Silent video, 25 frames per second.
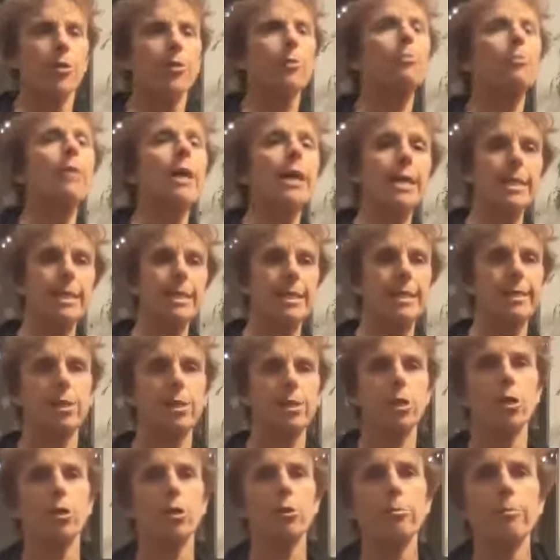or the right,
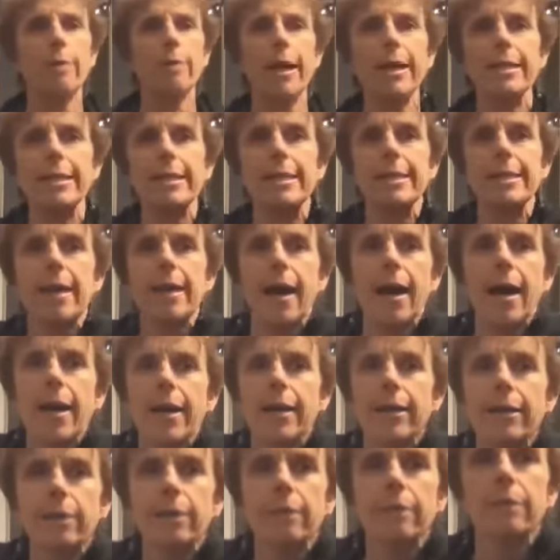your right
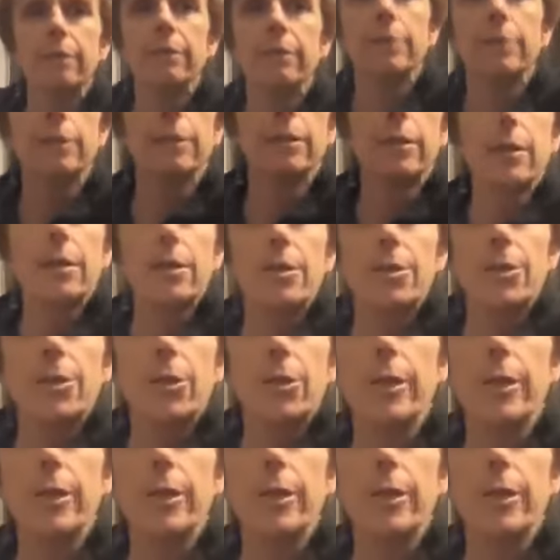side. So